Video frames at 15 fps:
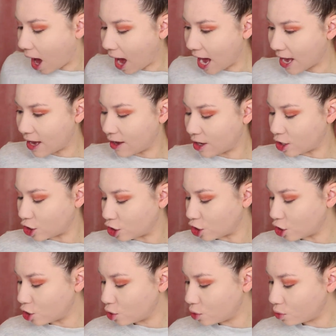I
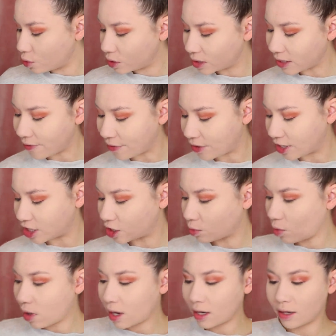use this
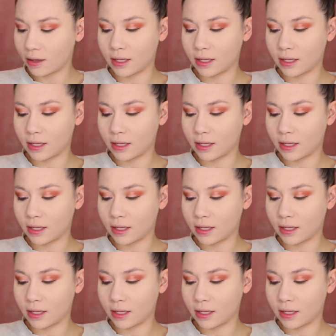one.